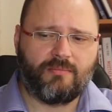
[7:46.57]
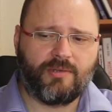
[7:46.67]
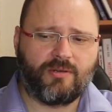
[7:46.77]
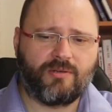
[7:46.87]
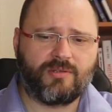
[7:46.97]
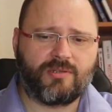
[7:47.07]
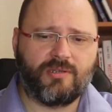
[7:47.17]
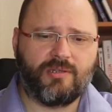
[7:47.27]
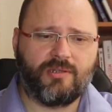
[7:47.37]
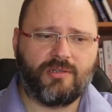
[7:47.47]
Because
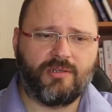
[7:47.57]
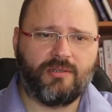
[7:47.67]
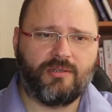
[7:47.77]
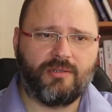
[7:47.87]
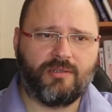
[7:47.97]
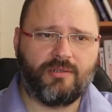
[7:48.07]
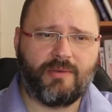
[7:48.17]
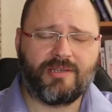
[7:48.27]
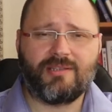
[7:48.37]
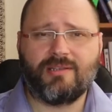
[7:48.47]
the
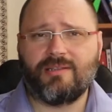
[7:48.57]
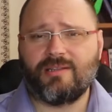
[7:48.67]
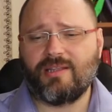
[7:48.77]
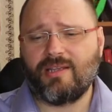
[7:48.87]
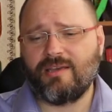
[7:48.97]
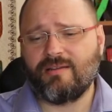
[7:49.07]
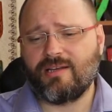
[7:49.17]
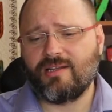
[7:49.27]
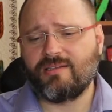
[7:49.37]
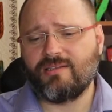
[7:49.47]
best deal that they have
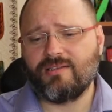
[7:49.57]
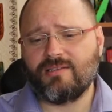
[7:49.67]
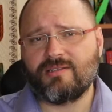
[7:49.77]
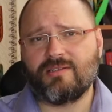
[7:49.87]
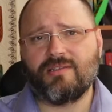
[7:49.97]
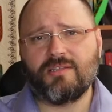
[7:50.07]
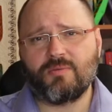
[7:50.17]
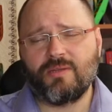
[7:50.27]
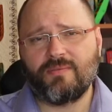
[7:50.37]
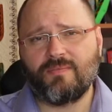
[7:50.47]
cut is
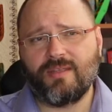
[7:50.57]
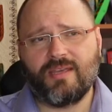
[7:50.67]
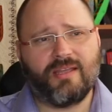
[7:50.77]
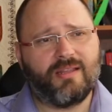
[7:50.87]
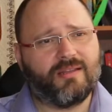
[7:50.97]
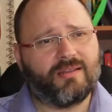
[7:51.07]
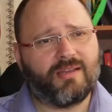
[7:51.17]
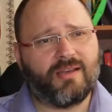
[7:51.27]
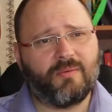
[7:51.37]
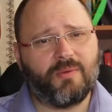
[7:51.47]
this one, and
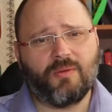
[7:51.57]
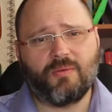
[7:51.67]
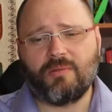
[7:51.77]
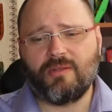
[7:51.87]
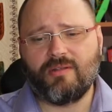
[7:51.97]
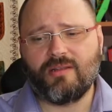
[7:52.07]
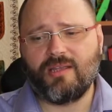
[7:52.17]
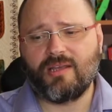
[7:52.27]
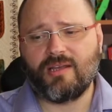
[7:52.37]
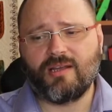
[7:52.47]
we don't believe that
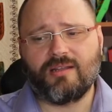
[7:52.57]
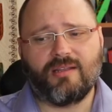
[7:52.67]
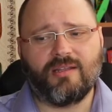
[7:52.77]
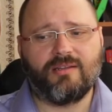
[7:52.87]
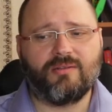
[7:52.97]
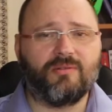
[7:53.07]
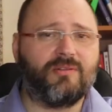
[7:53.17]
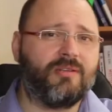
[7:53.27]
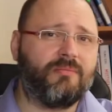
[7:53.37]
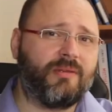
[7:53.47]
they can cut another
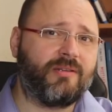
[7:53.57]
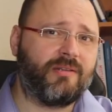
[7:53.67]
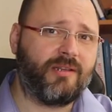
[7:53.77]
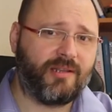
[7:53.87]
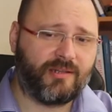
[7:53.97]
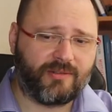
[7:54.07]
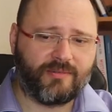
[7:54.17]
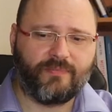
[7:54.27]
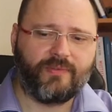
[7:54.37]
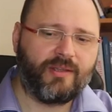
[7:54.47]
good deal better than that.
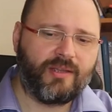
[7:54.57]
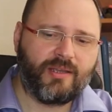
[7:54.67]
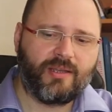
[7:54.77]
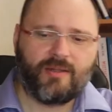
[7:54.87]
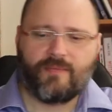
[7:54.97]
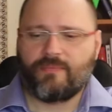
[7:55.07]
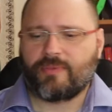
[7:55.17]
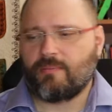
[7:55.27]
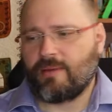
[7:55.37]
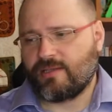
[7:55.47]

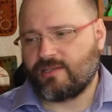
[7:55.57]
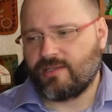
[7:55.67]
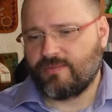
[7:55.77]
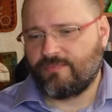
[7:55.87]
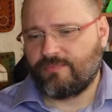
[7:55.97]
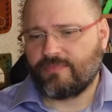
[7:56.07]
Pakistan.